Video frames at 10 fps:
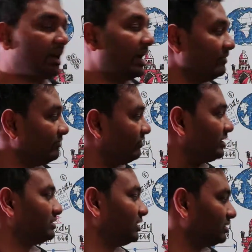
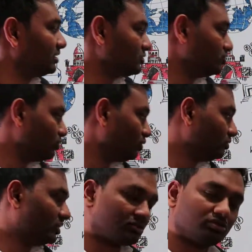Everything that you do,
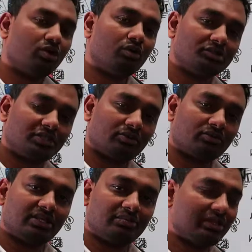just go and check
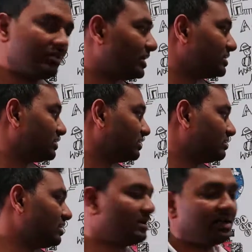into the
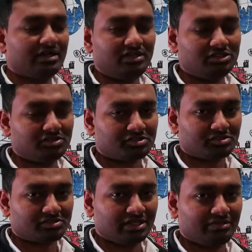Immigration and Engineers
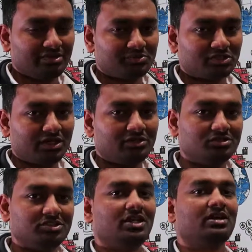Australia website to
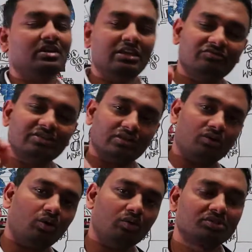check if that
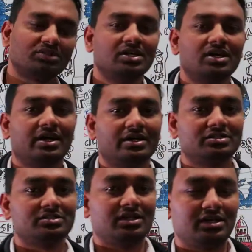course has